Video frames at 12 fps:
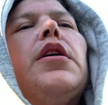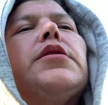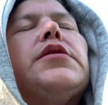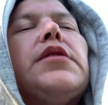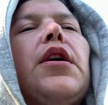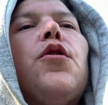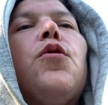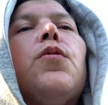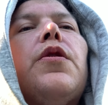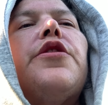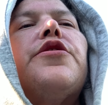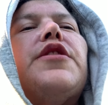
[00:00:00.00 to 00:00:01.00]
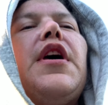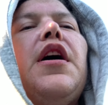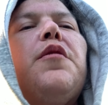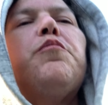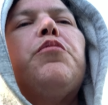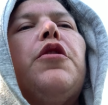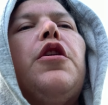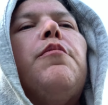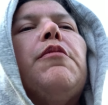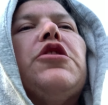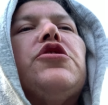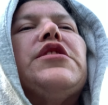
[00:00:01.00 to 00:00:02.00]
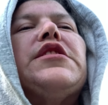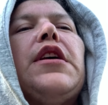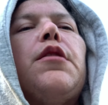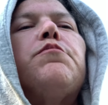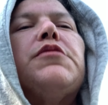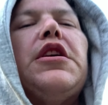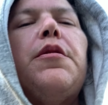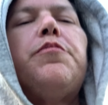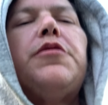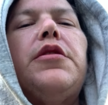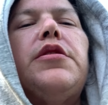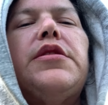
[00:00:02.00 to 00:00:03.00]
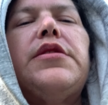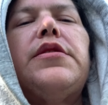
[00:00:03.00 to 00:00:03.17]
So that pretty much sums up the